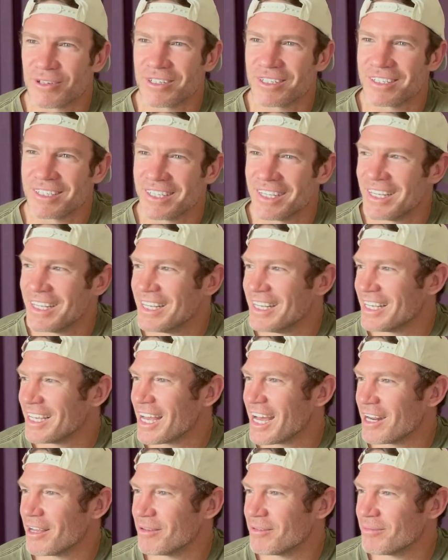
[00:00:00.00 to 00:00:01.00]
And
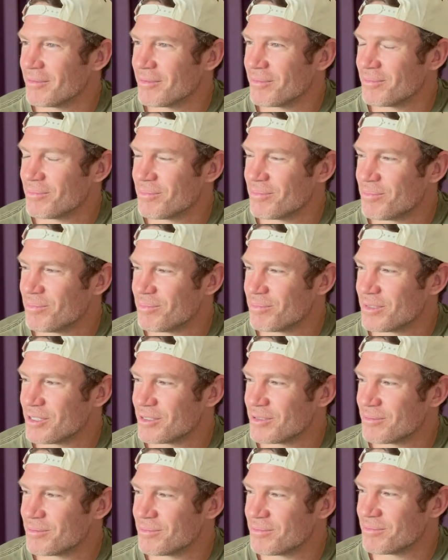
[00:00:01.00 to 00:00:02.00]
kind of
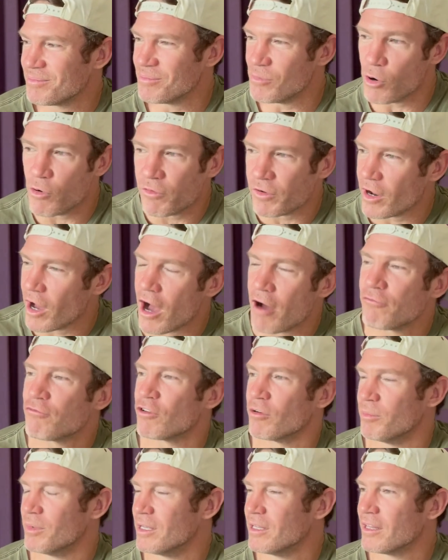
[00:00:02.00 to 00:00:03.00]
just moving on
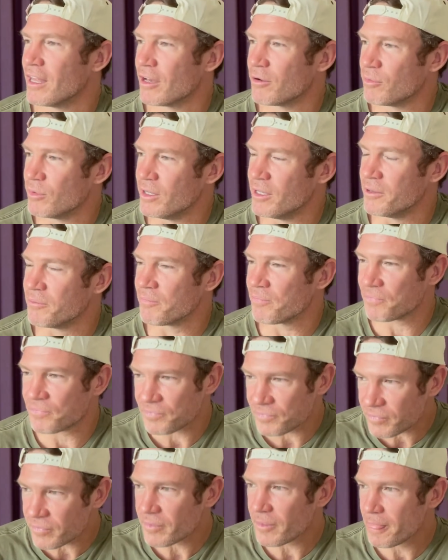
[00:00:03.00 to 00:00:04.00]
from it. Like
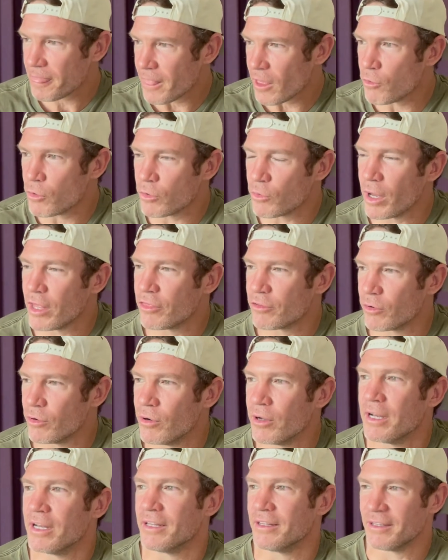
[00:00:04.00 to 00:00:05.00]
we went through
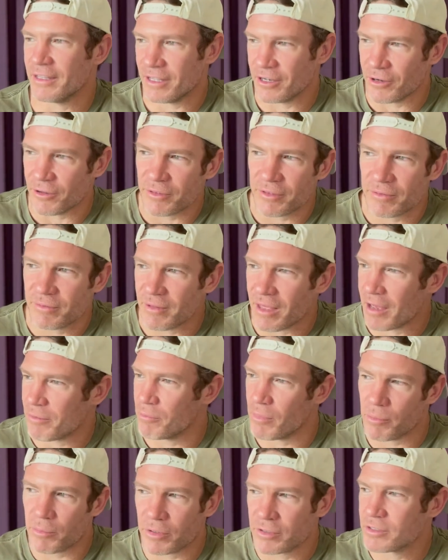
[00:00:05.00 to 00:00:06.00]
it and you know, I
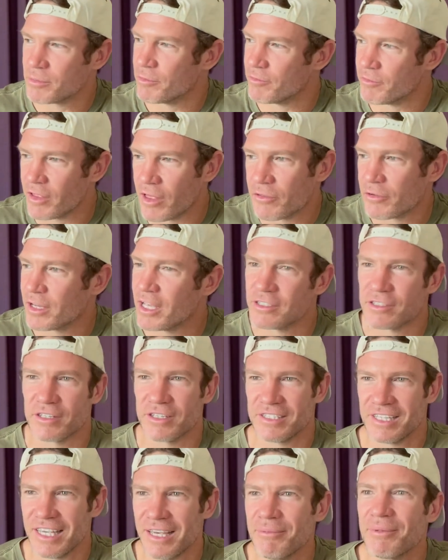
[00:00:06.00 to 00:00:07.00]
remember some of the other kids on the
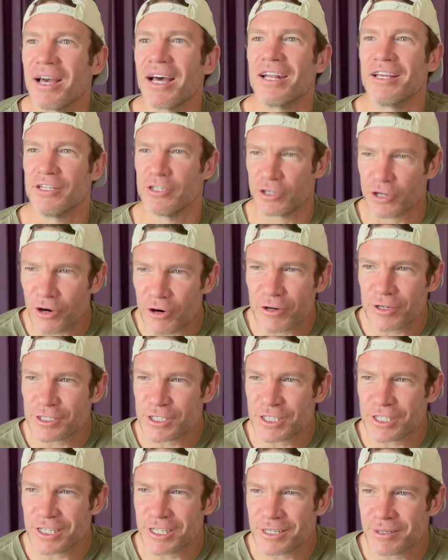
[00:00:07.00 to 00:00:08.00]
team kind of
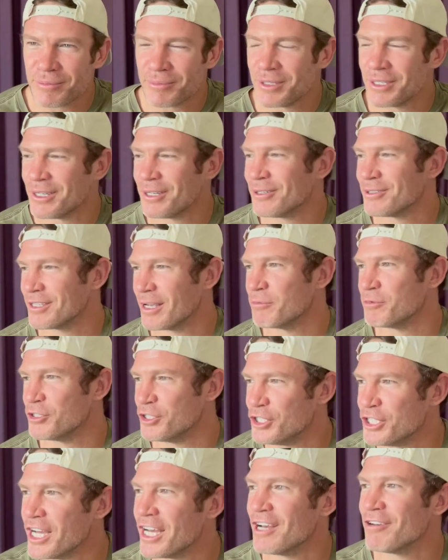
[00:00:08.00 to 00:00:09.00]
encouraging him, you know, his name was
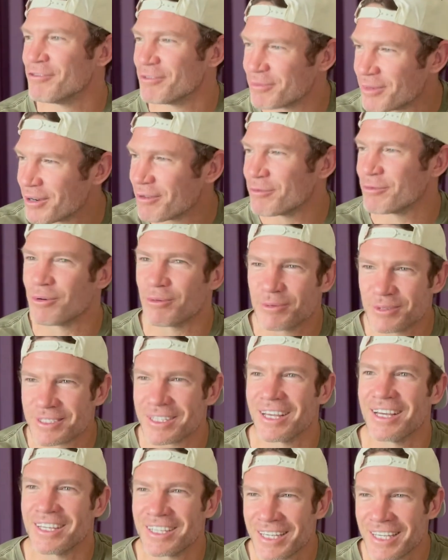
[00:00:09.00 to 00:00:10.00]
Jeff and everyone was
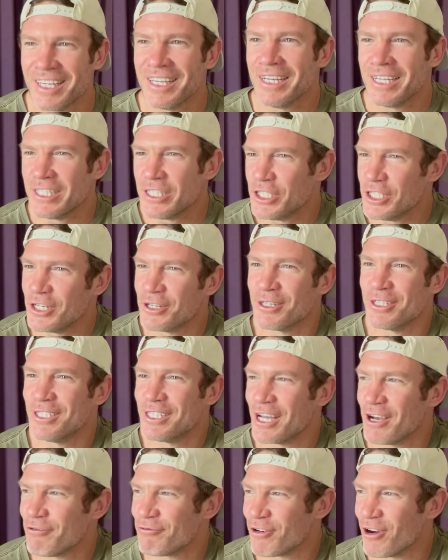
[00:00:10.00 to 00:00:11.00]
like cheering
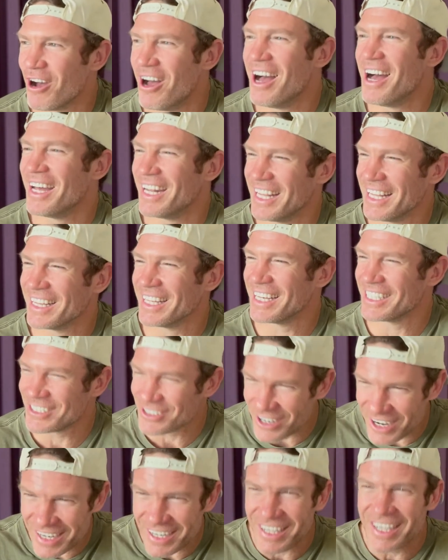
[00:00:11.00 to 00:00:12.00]
Jeff on, like
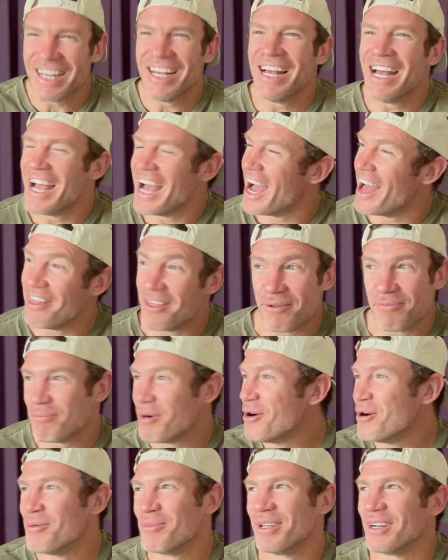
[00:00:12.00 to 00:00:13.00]
trying to, and then
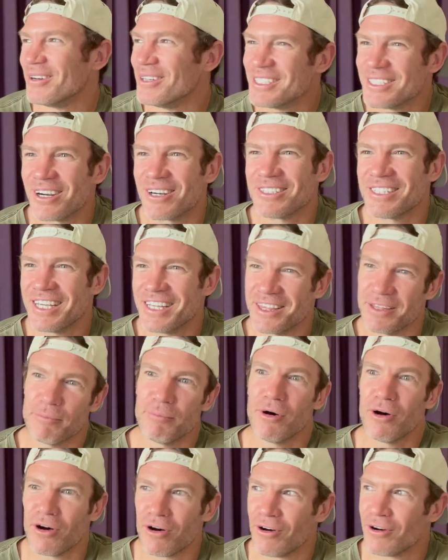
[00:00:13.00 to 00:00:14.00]
boom, you know, he starts hitting the
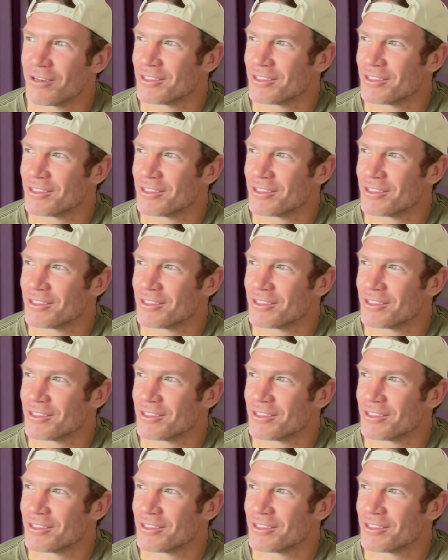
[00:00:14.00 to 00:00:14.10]
ball.